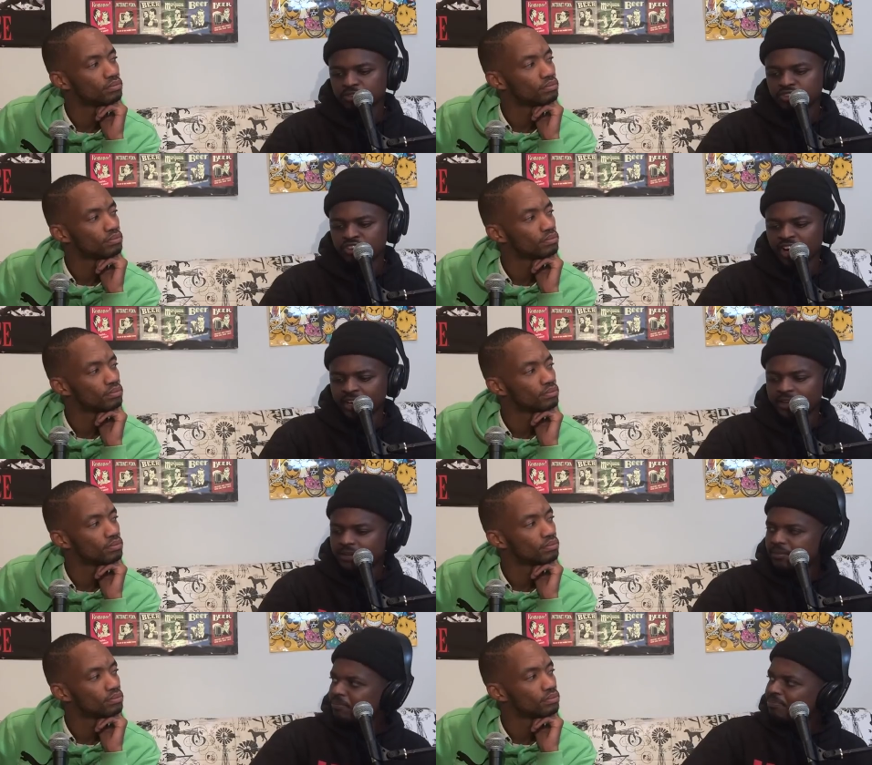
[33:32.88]
Speaker 1: drug
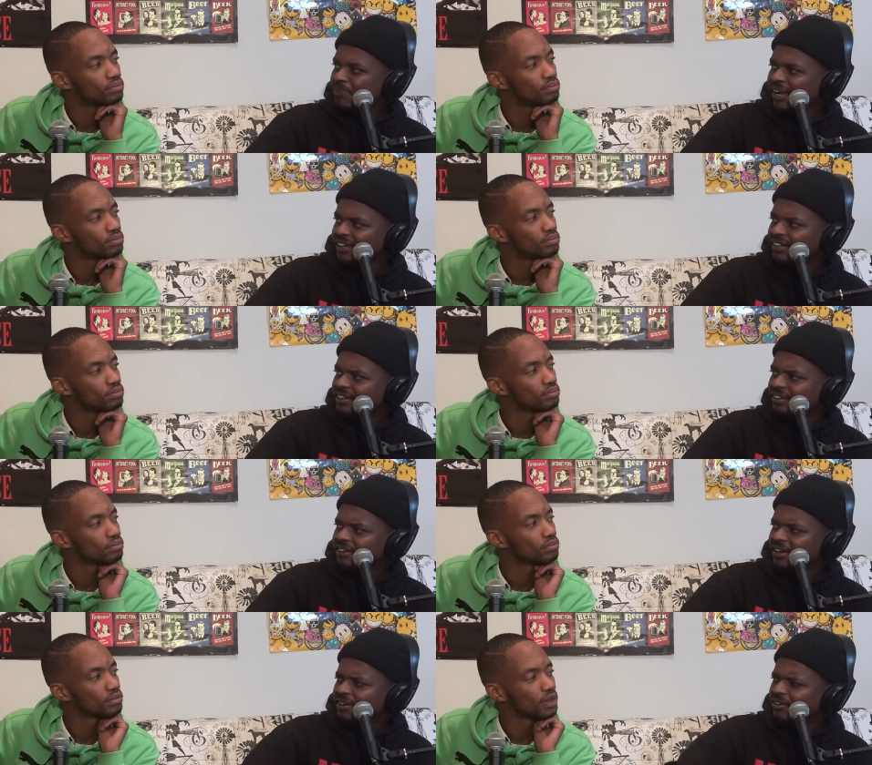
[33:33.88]
panky
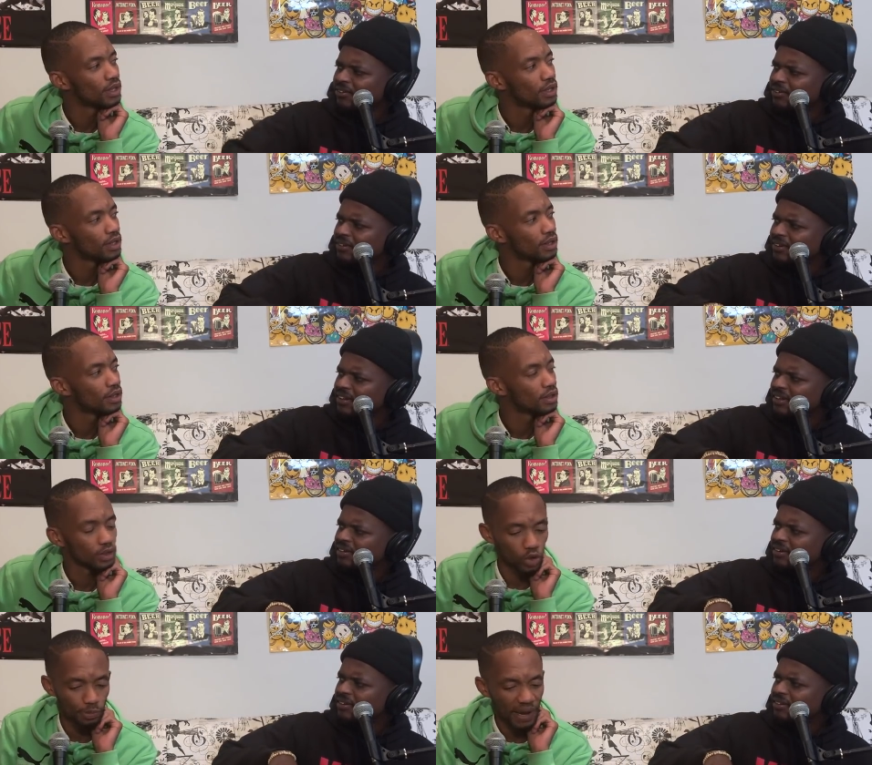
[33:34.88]

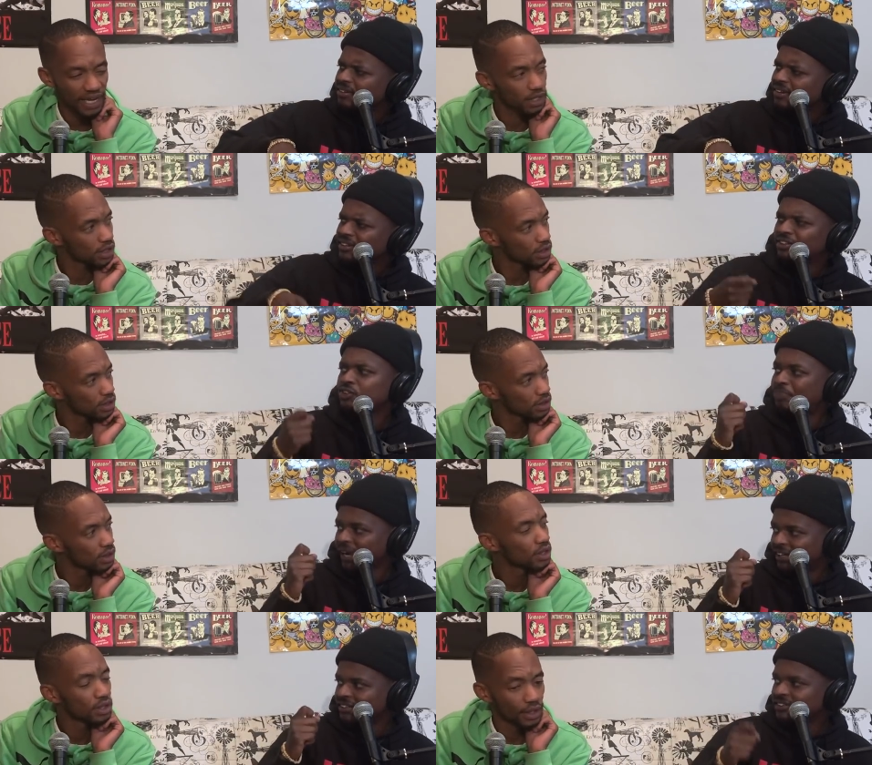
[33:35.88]
those packets. Those
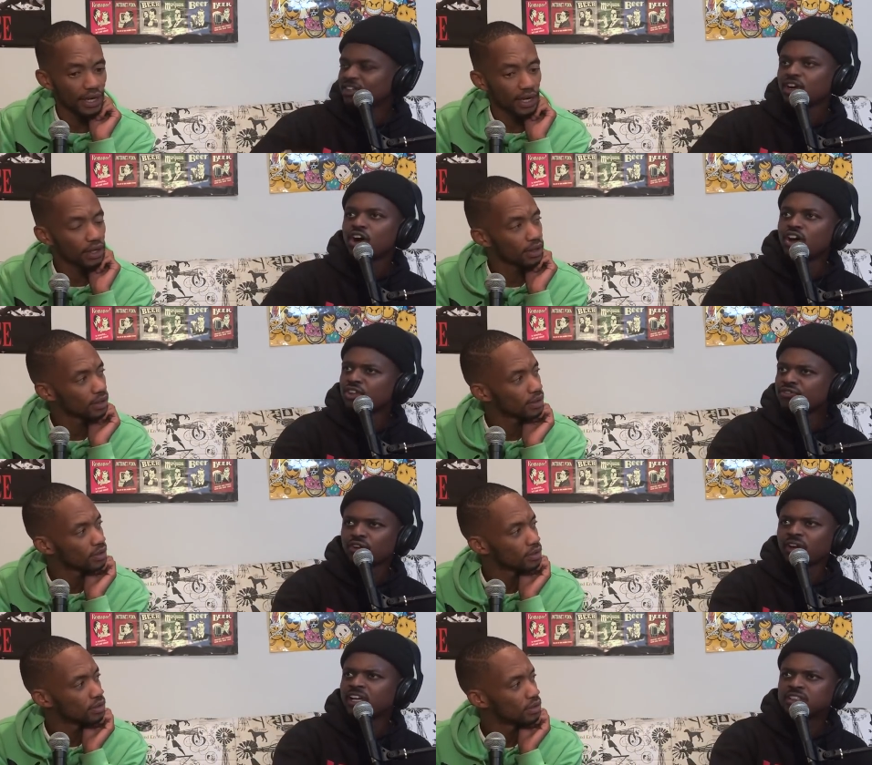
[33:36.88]
packets. Yeah. yeah. On the floor,
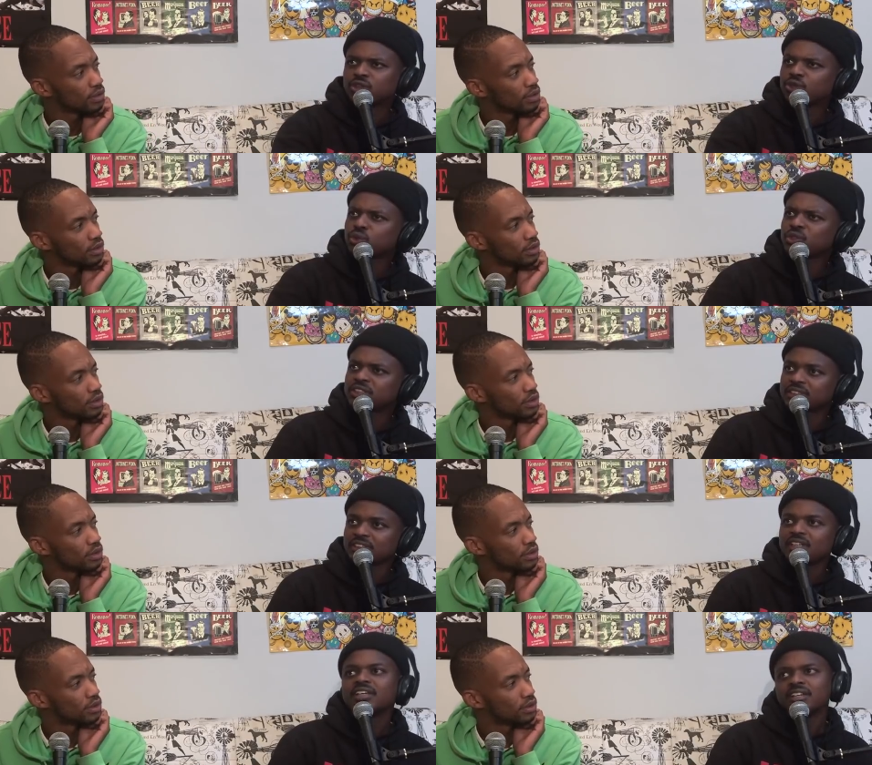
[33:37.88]
like stock sweets.
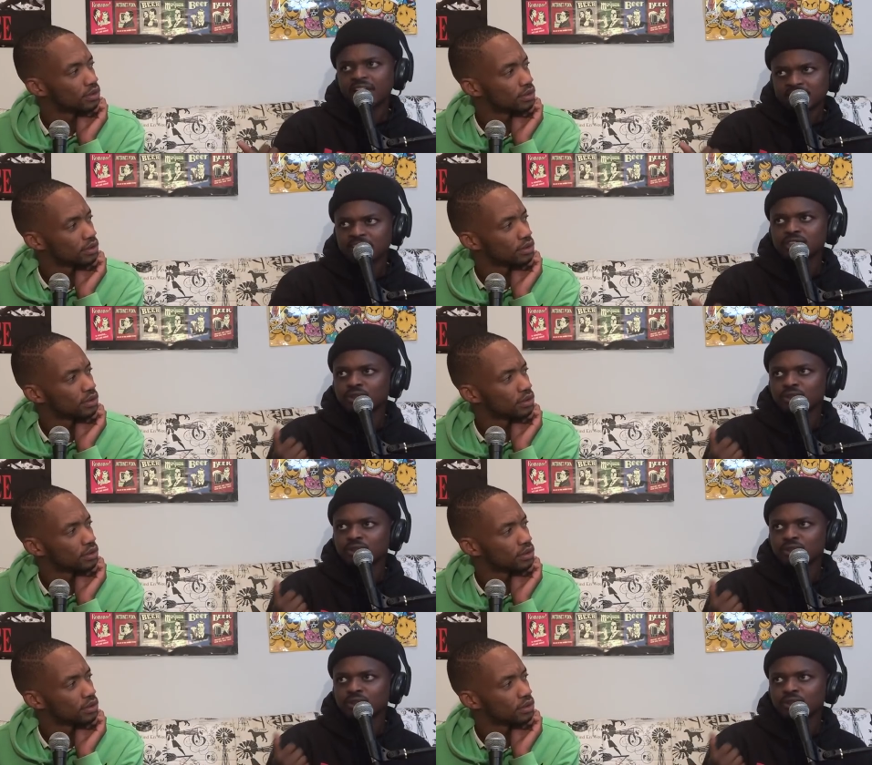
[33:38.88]
Yeah. That's I